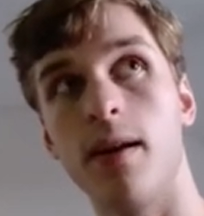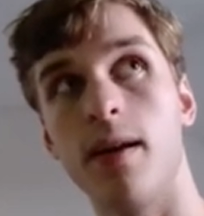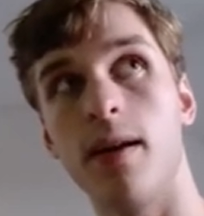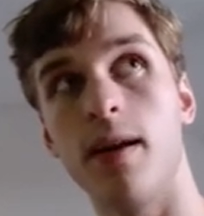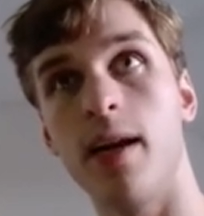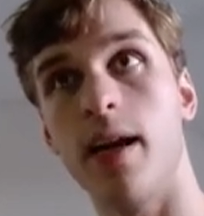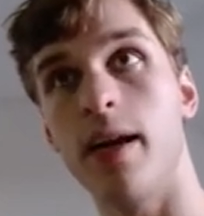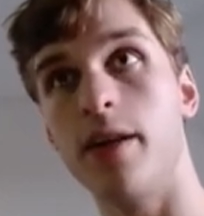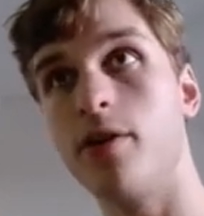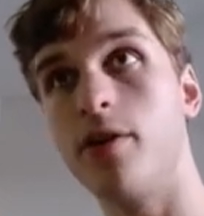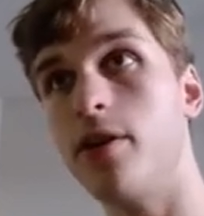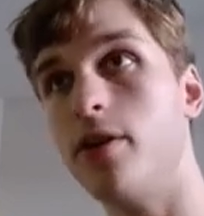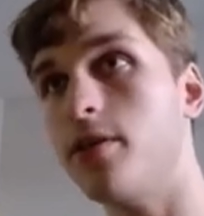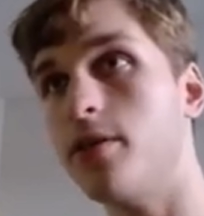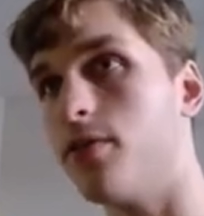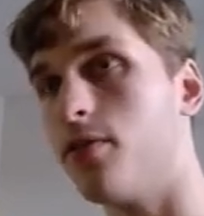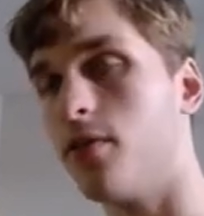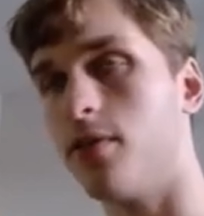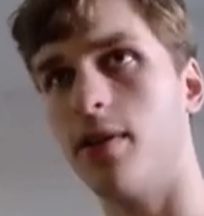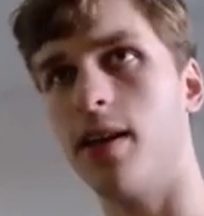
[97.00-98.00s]
and you can
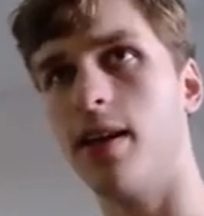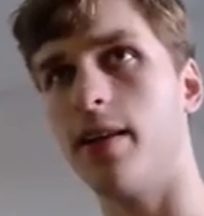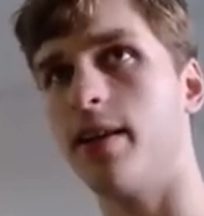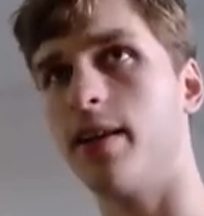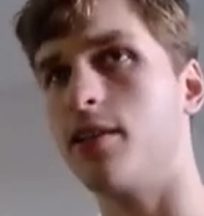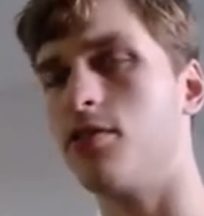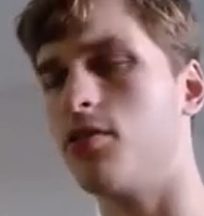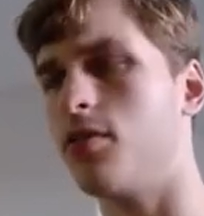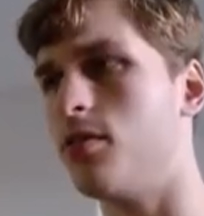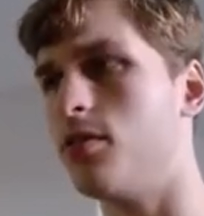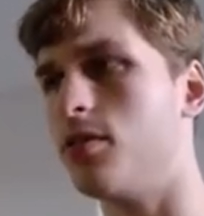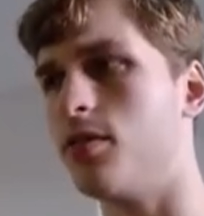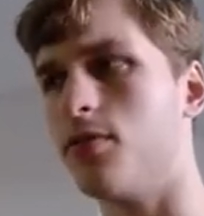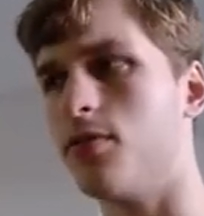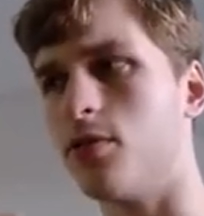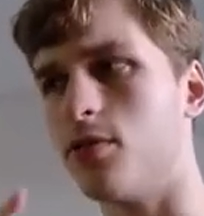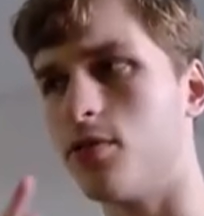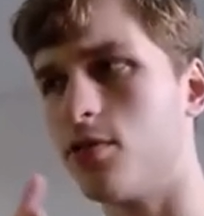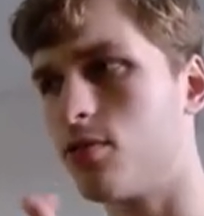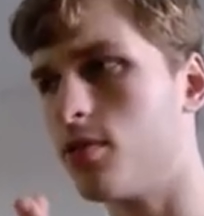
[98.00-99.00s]
use it for a lot of things. You can use it
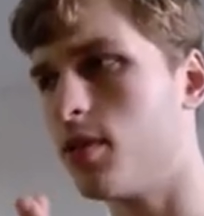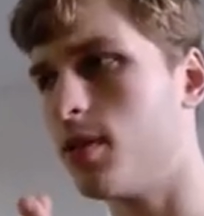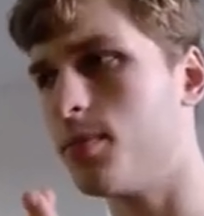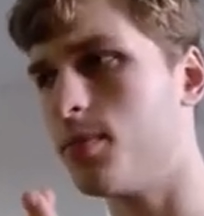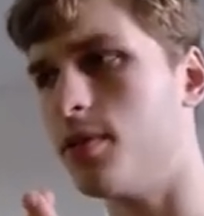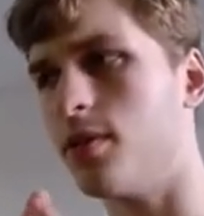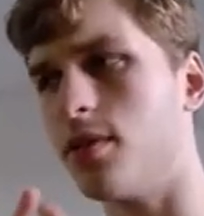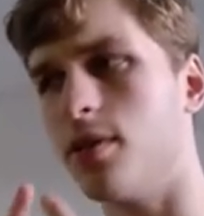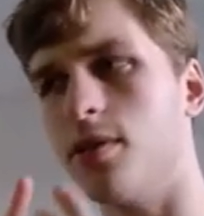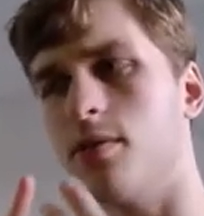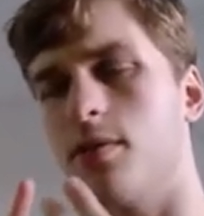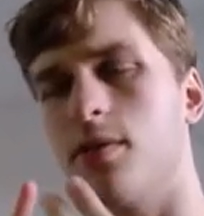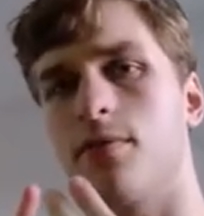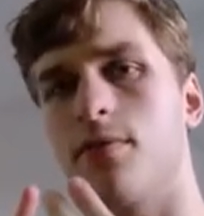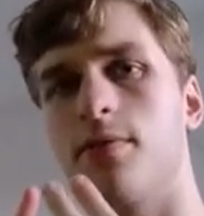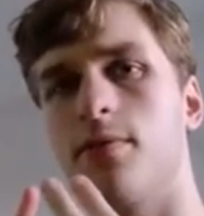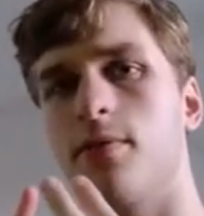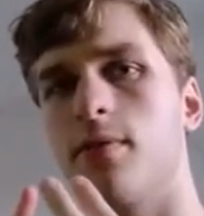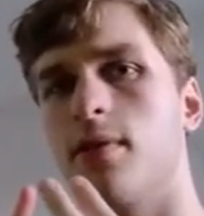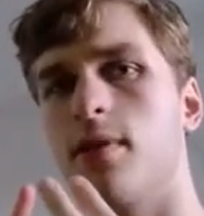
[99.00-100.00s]
for scripts. You can use
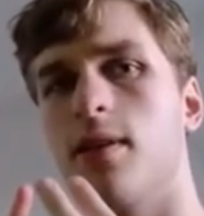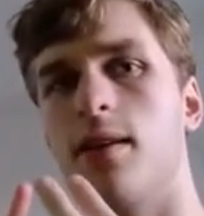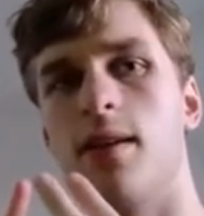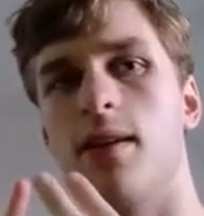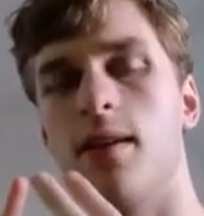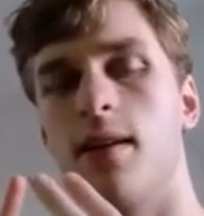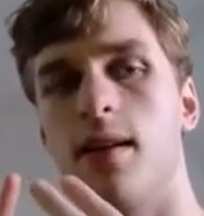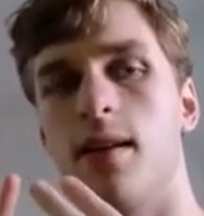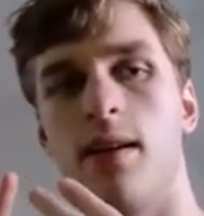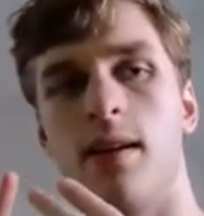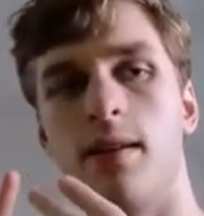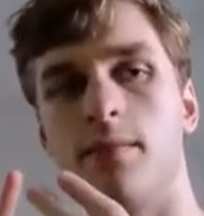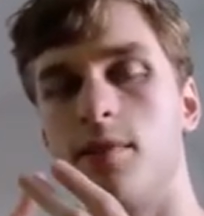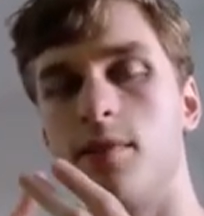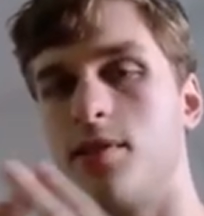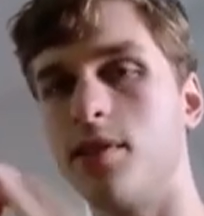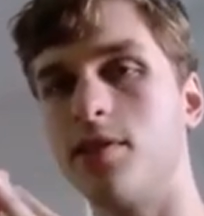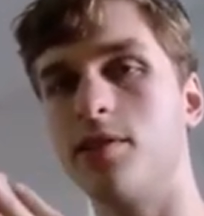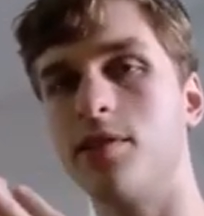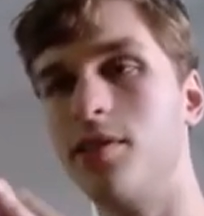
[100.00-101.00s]
it for
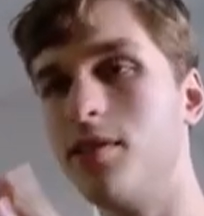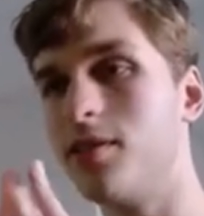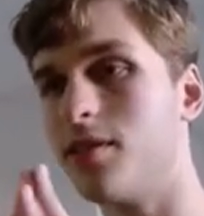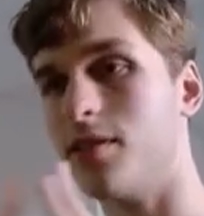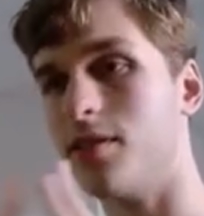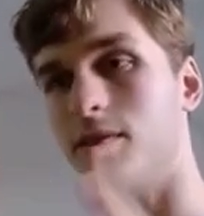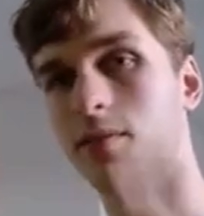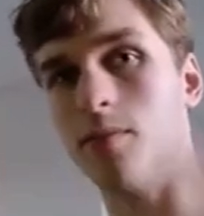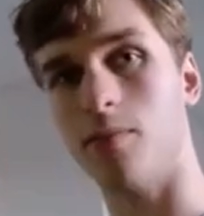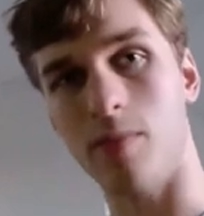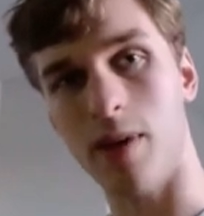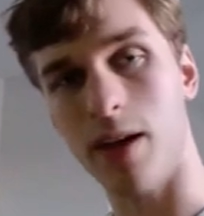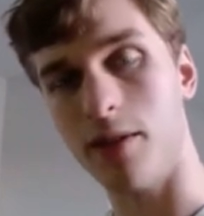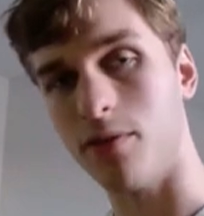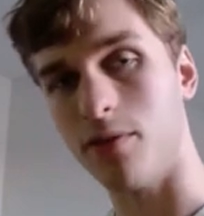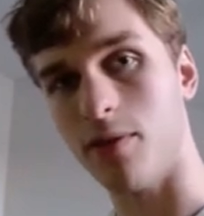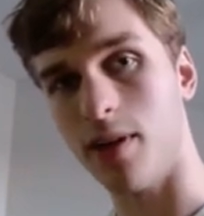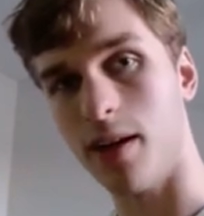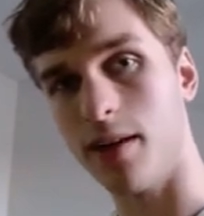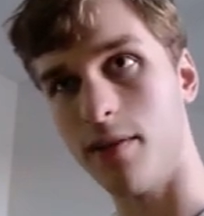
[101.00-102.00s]
there's just a wide
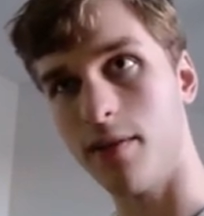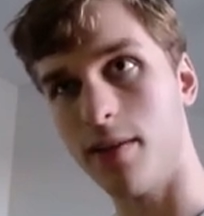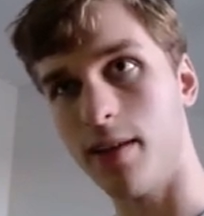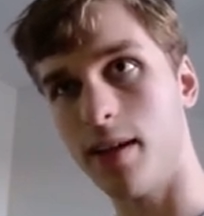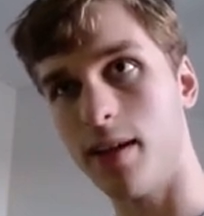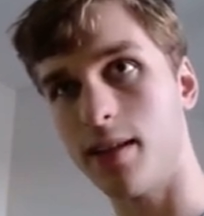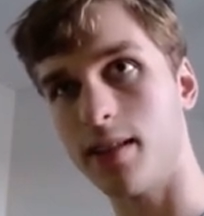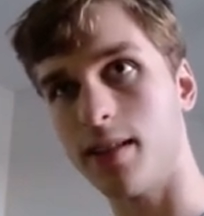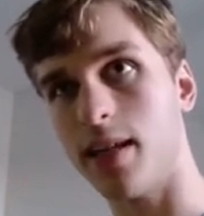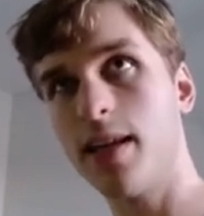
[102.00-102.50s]
variety of things.